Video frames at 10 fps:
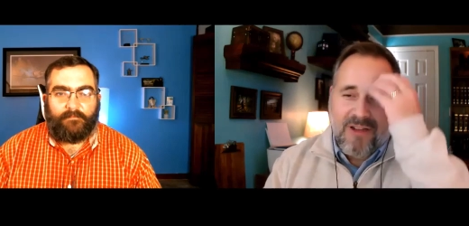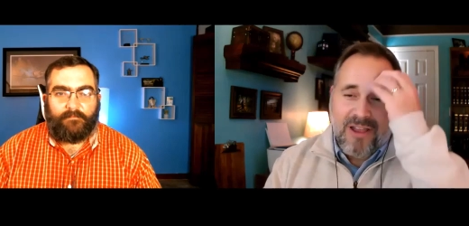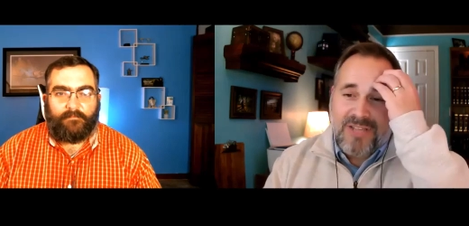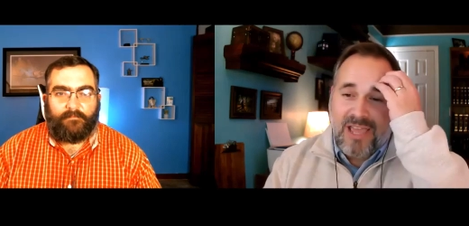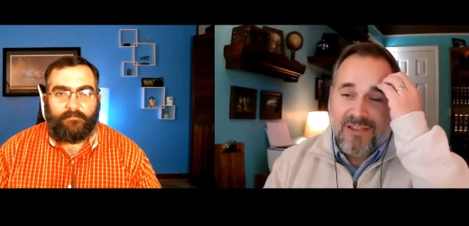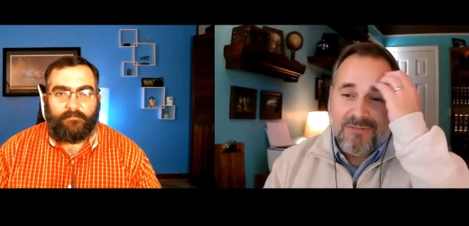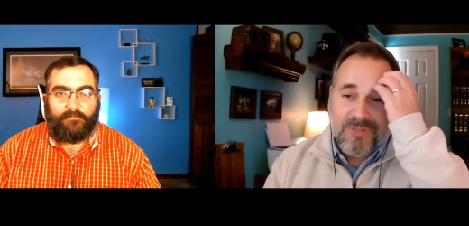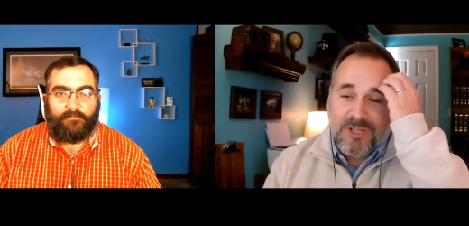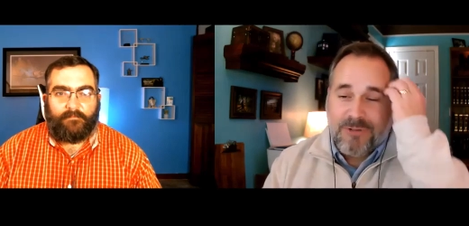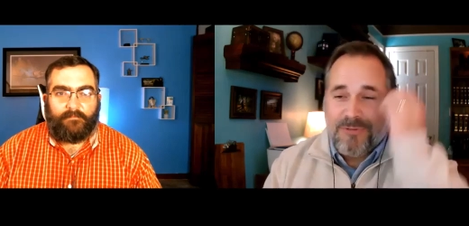Speaker 1: around town.
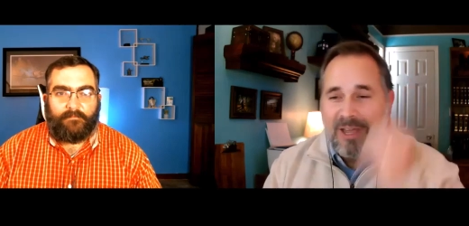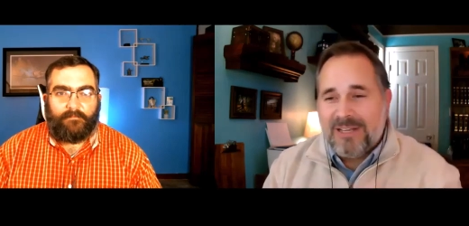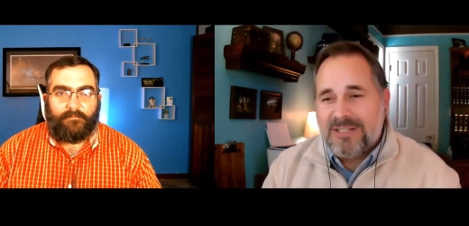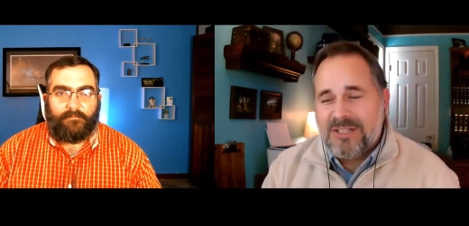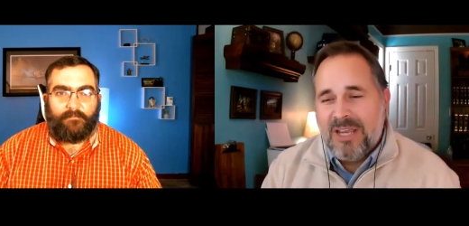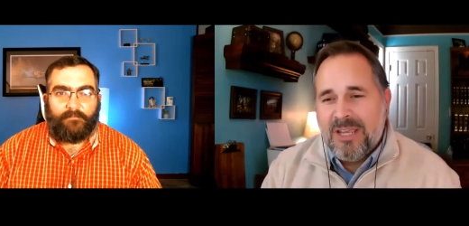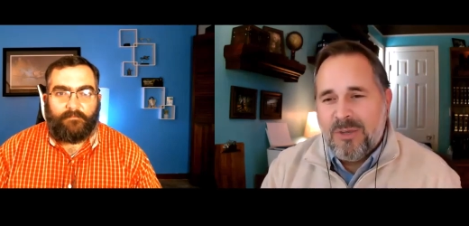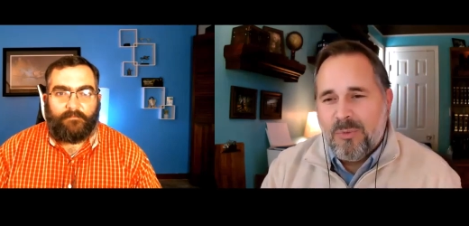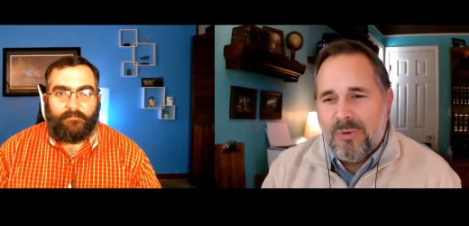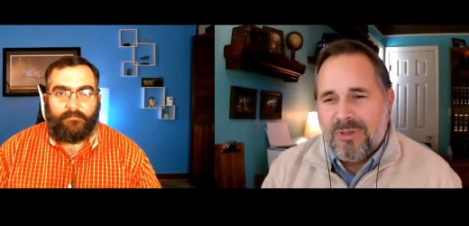You can find us.
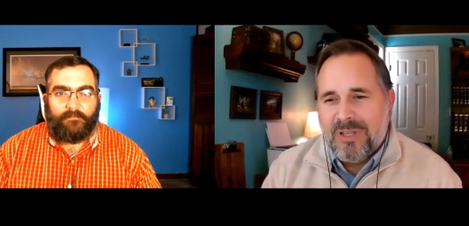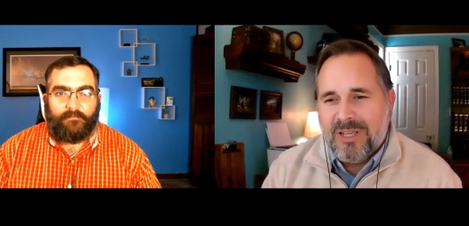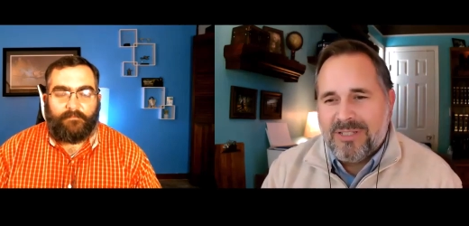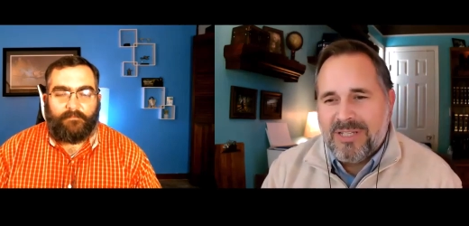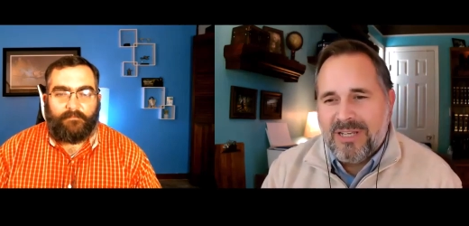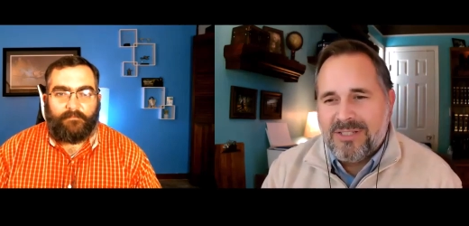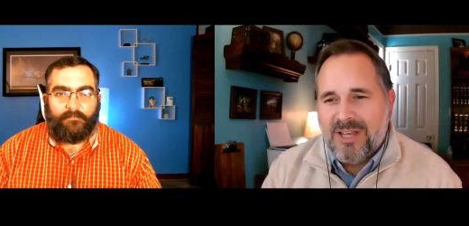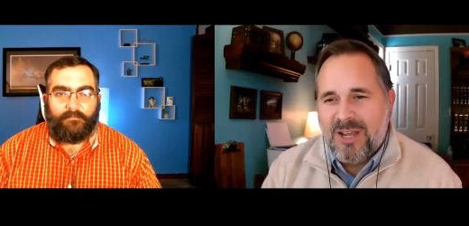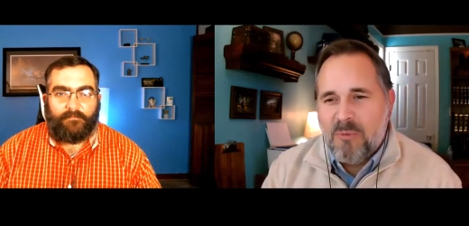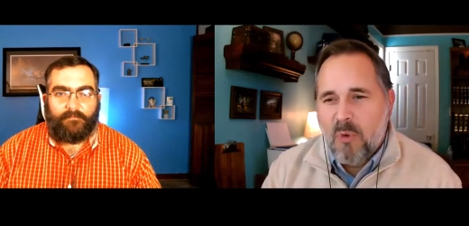We'll uh, see you
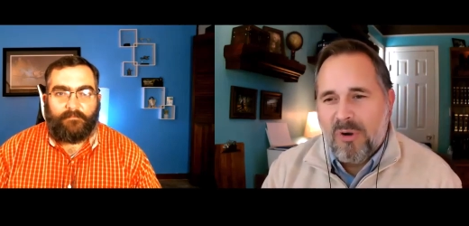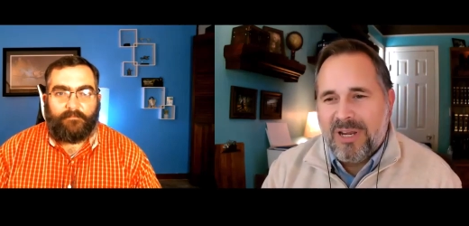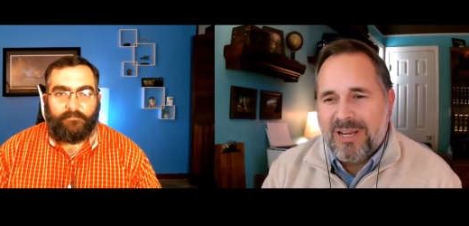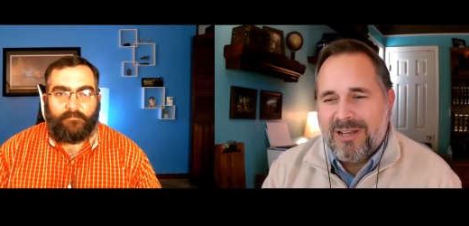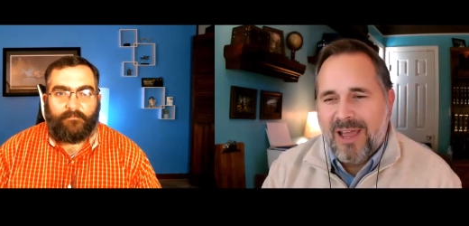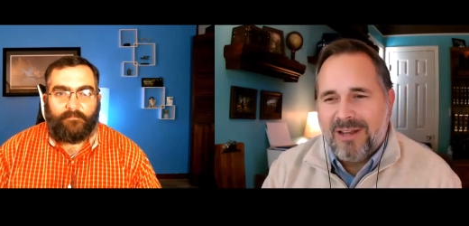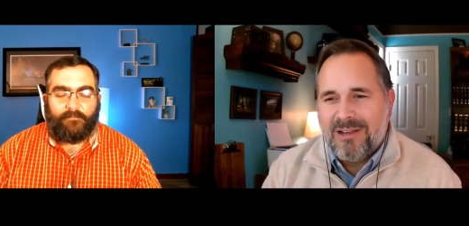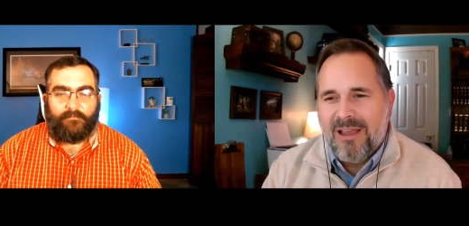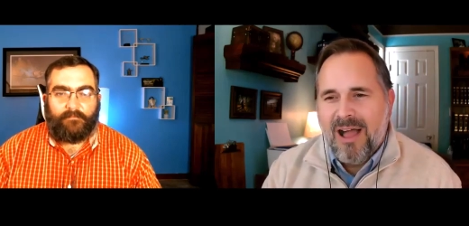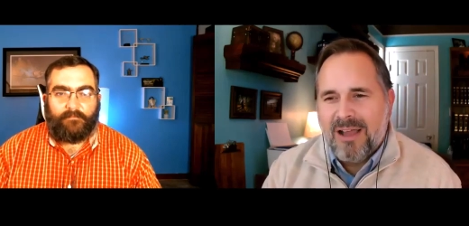Sunday morning at 9
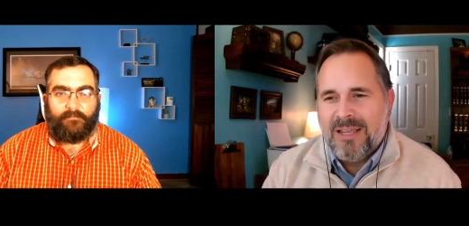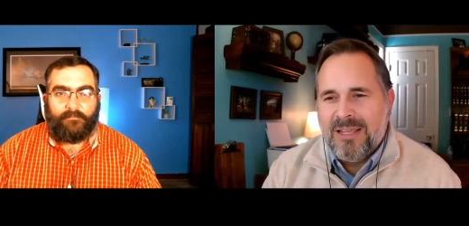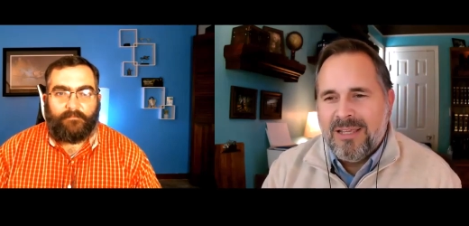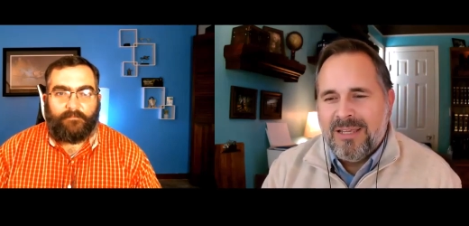o'clock.